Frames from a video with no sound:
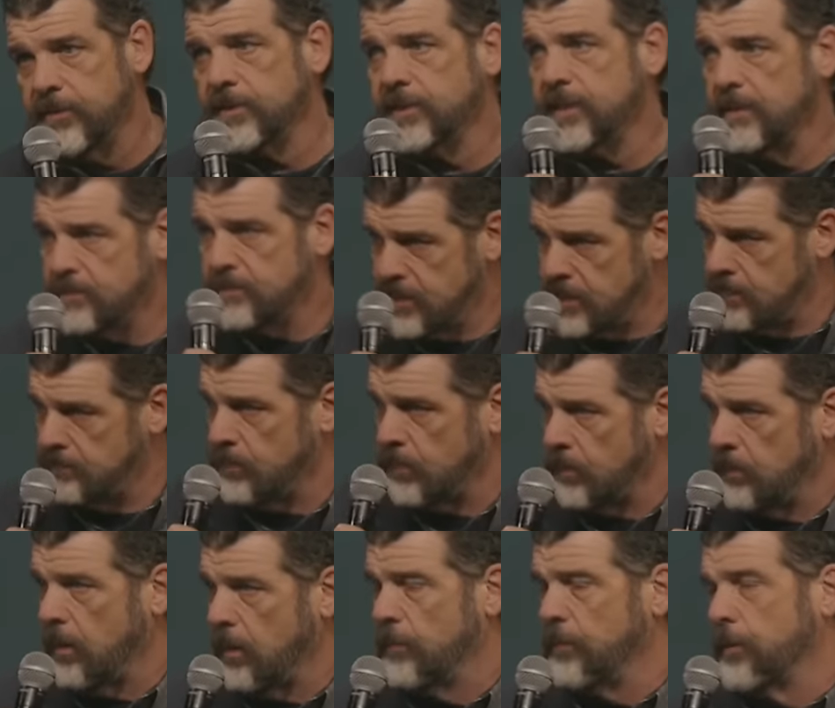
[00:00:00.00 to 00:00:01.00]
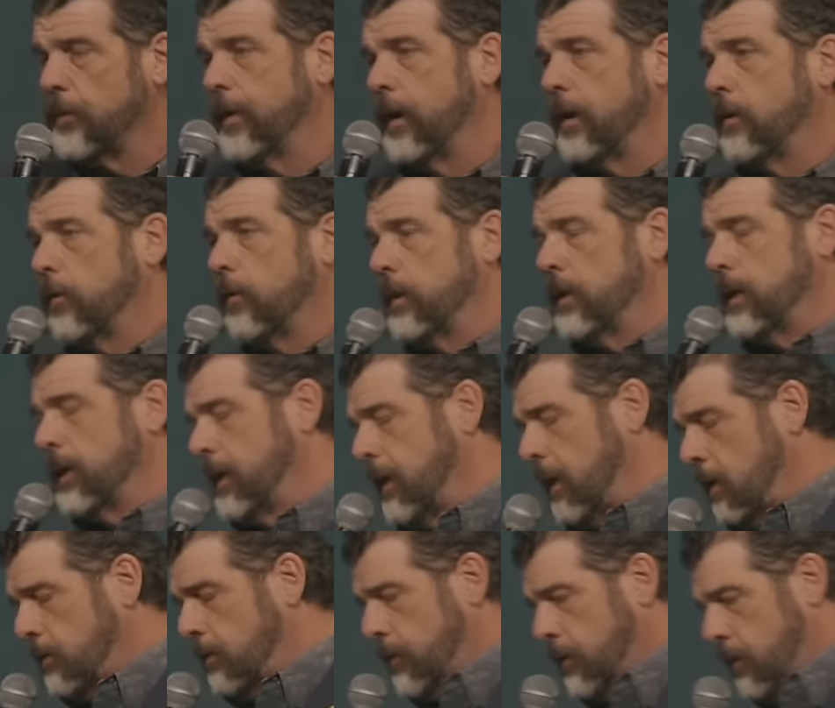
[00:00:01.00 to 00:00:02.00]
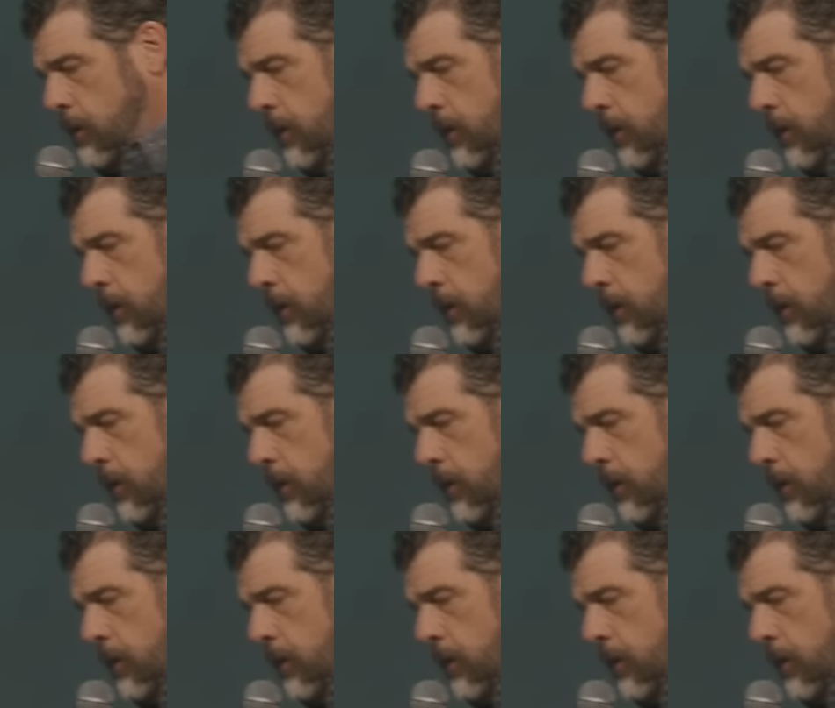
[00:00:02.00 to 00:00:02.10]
September on the Gregorian calendar,